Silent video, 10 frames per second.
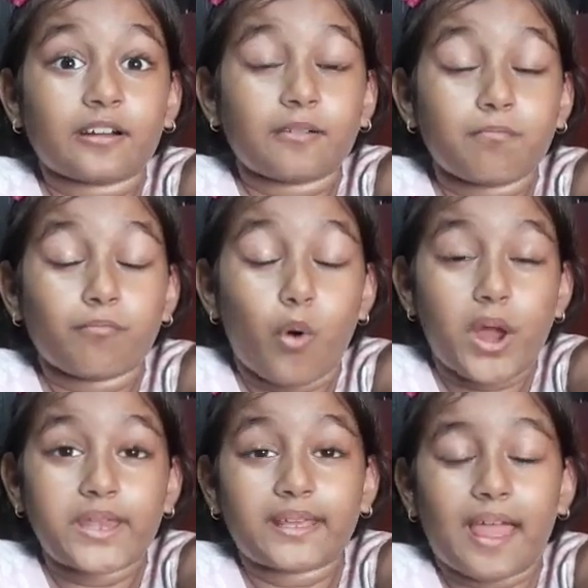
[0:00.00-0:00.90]
her
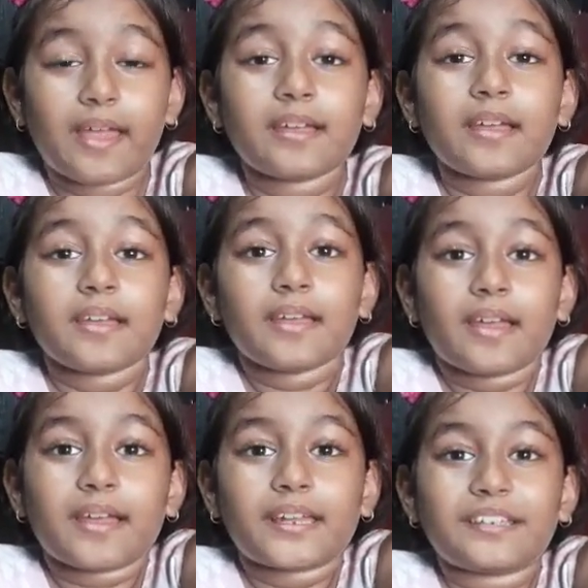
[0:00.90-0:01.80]
morning egg
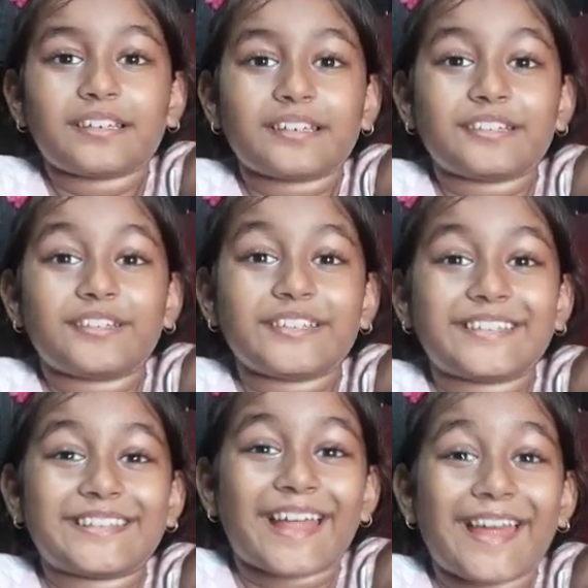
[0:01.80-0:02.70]
and she
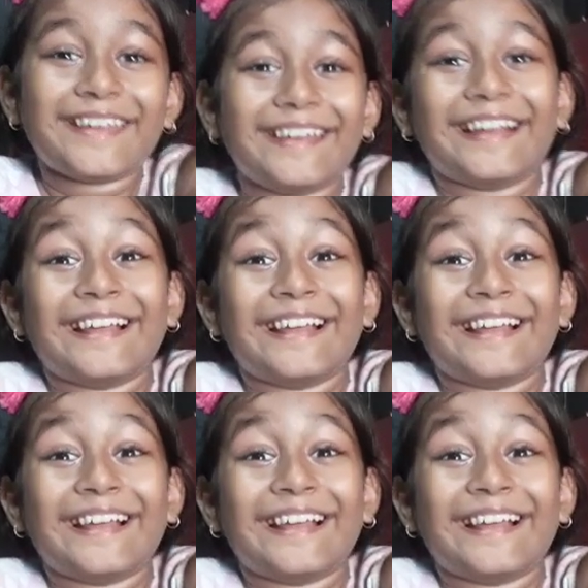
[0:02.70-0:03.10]
said